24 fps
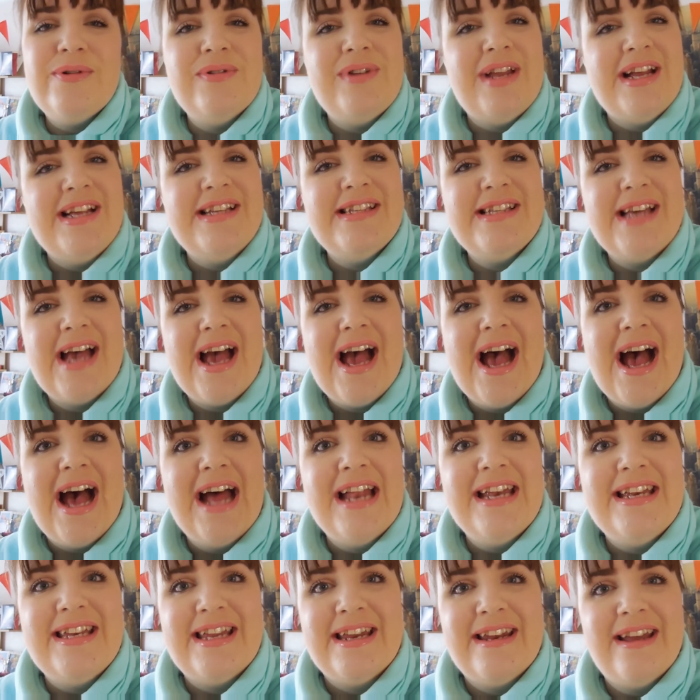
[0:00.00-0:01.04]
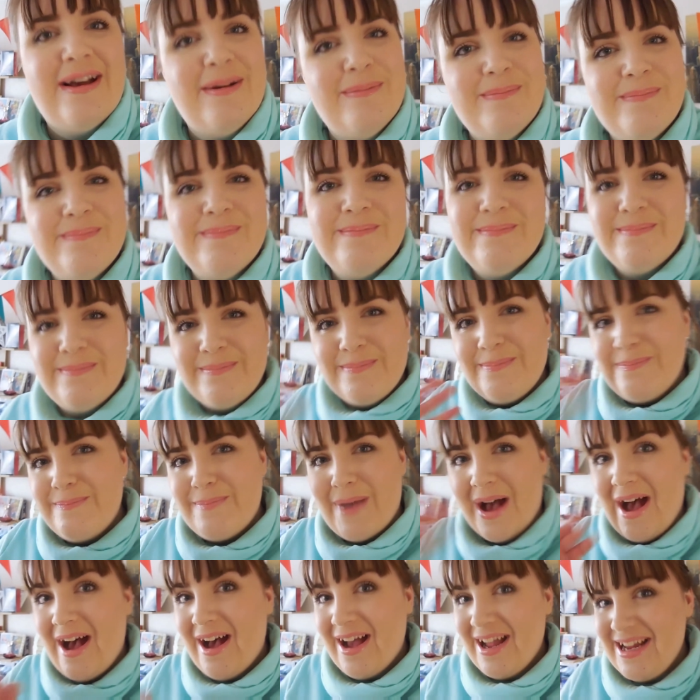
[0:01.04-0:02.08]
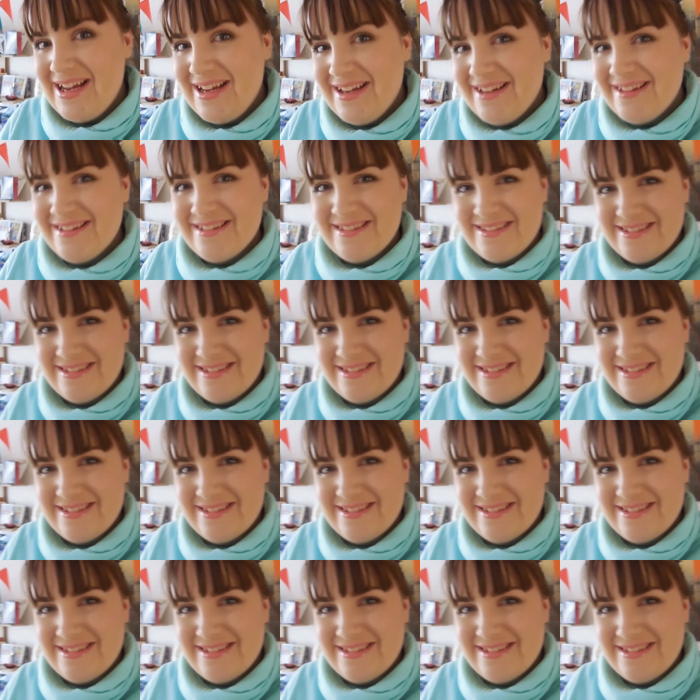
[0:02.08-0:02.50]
all later at dinner. Bye.